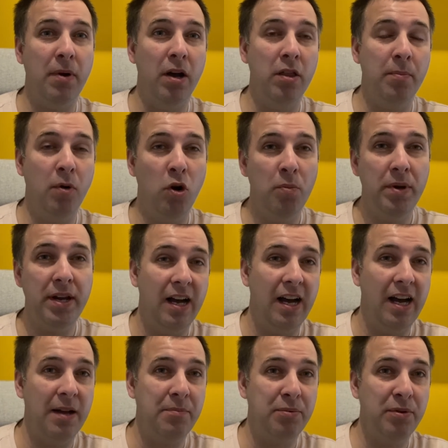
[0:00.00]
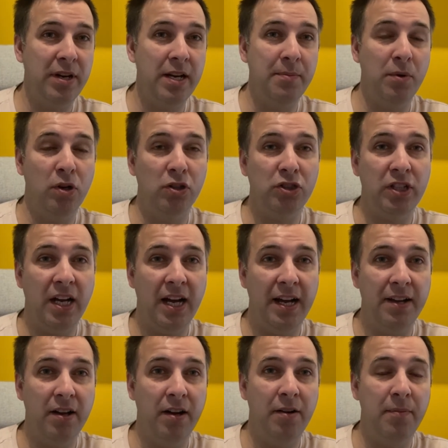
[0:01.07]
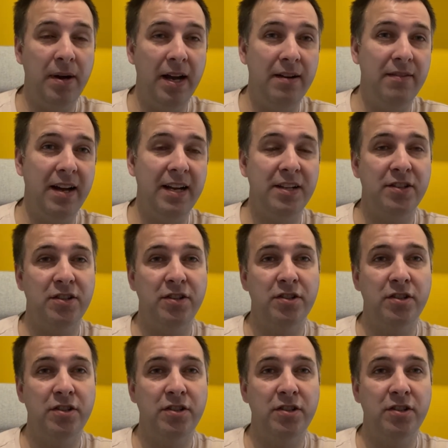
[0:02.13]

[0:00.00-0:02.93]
the moment I pretty much hire my writers